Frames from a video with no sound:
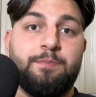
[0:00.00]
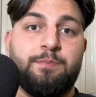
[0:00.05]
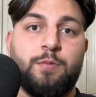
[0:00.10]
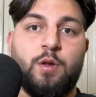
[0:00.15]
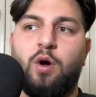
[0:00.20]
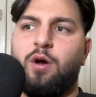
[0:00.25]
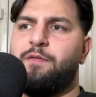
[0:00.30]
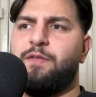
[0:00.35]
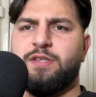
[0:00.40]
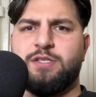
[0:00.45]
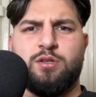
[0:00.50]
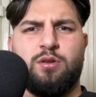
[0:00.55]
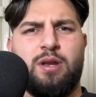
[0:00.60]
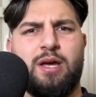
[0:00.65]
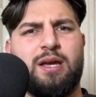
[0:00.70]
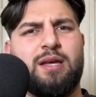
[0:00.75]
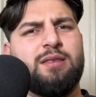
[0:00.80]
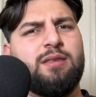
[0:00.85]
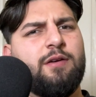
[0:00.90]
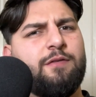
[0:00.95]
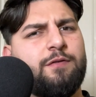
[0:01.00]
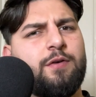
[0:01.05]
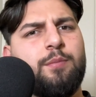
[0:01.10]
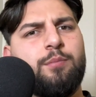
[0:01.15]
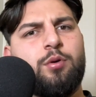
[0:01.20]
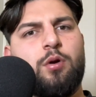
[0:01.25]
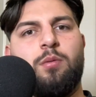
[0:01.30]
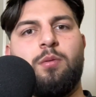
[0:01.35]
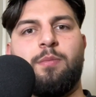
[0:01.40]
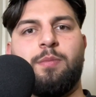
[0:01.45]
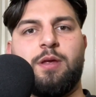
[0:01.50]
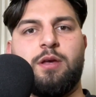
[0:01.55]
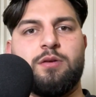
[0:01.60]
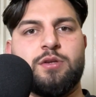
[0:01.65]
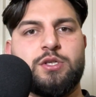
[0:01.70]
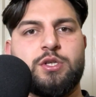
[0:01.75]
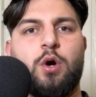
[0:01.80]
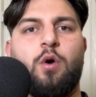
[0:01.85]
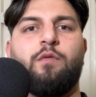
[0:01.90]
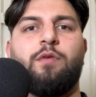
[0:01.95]
or if it's not like a different problem that you're
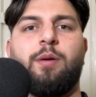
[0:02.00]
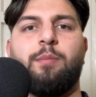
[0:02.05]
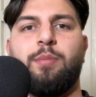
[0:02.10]
solving,